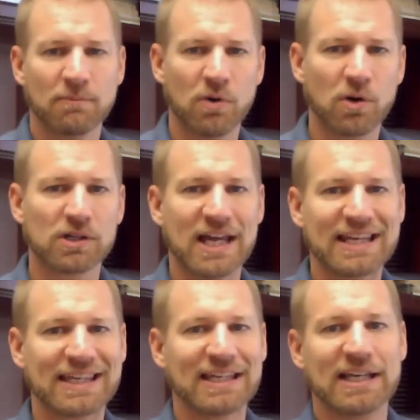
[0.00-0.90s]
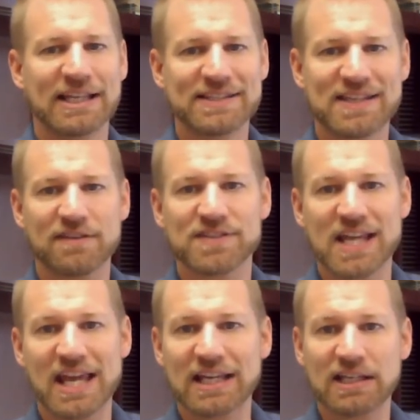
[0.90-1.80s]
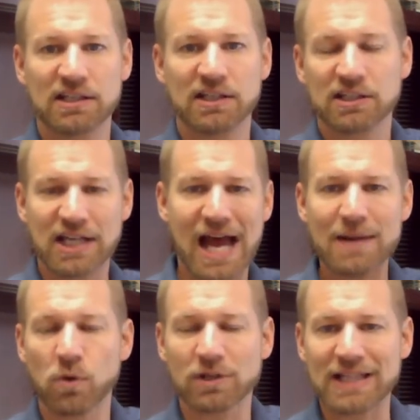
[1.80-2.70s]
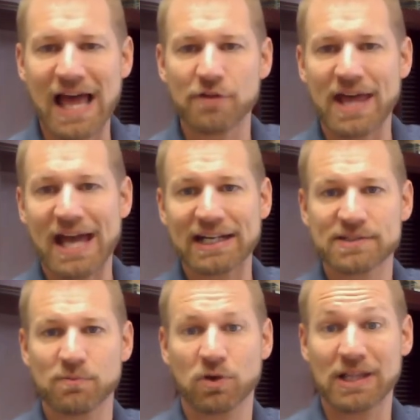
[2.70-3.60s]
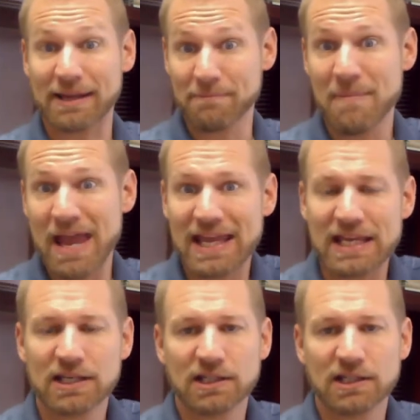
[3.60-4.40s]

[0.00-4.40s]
More like, instead of saying God won't allow that, it's more like may